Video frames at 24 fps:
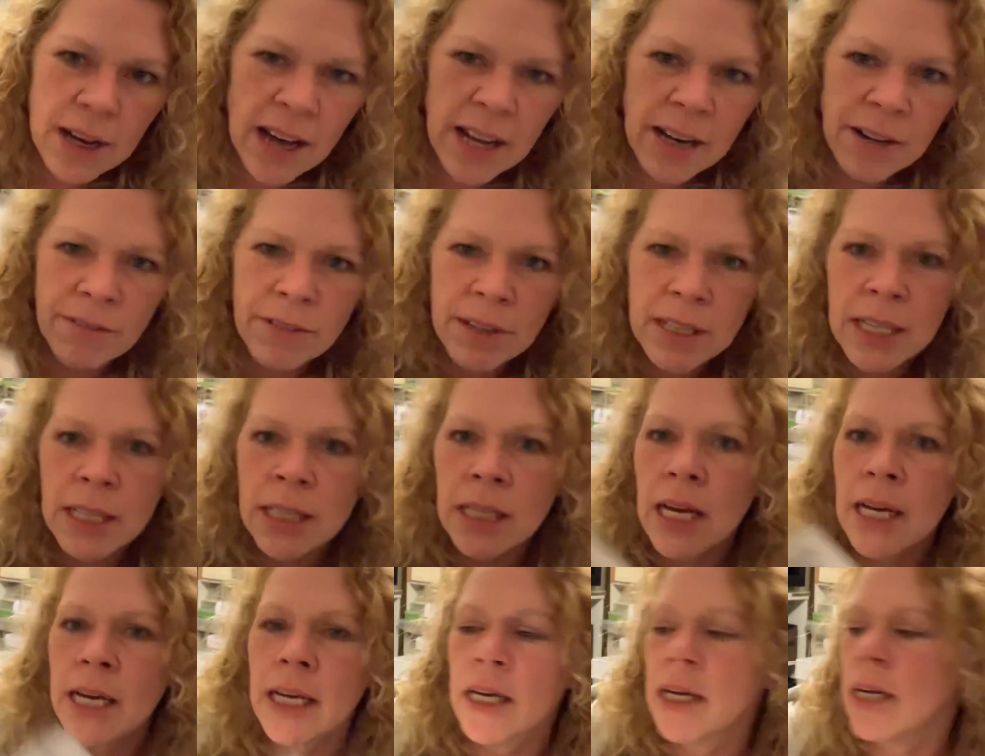I didn't really
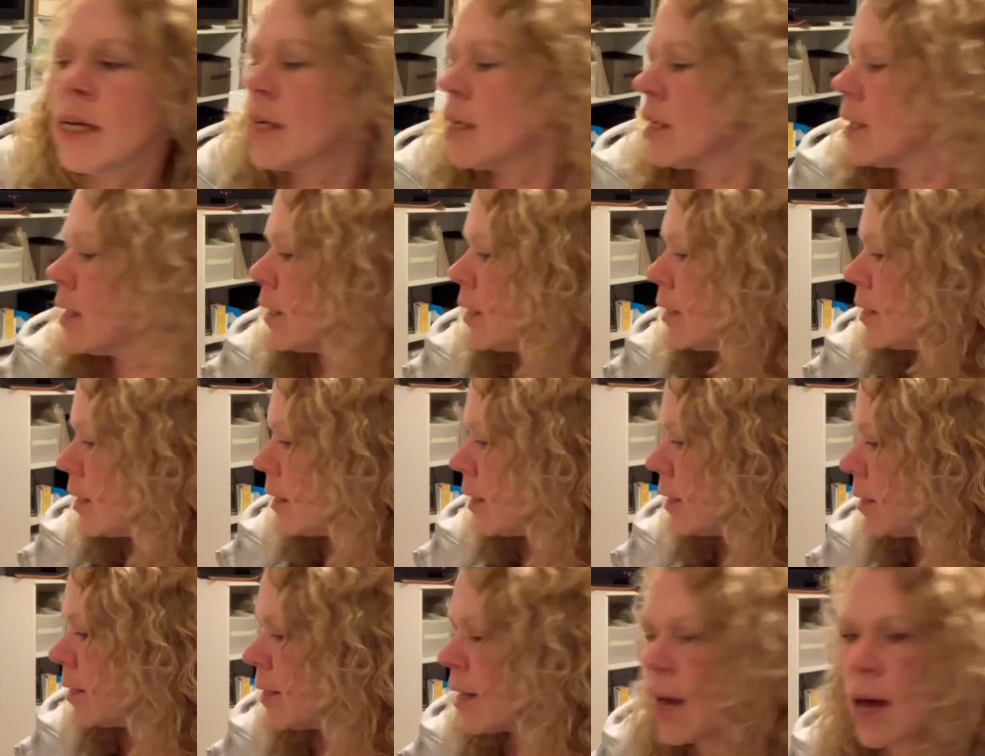like, like
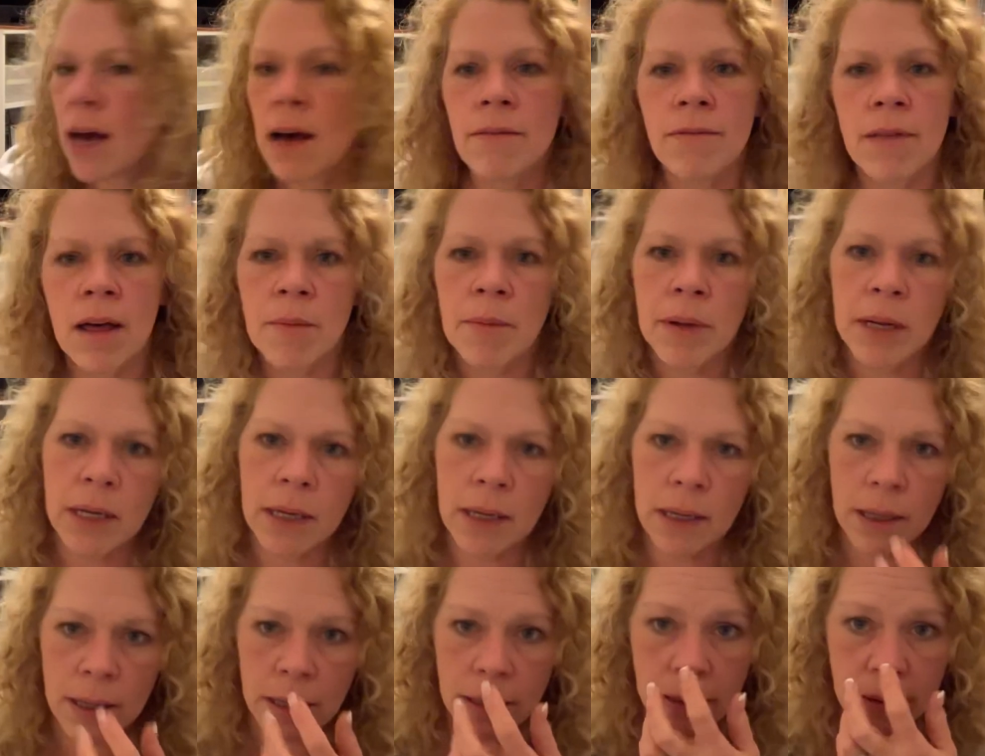they didn't have that
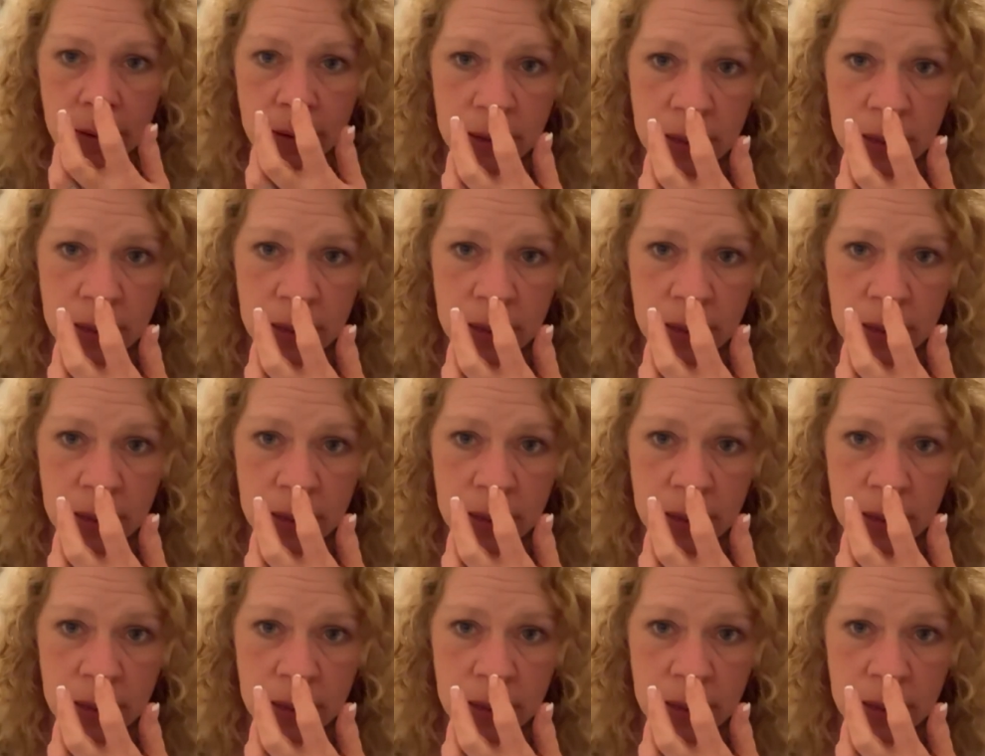many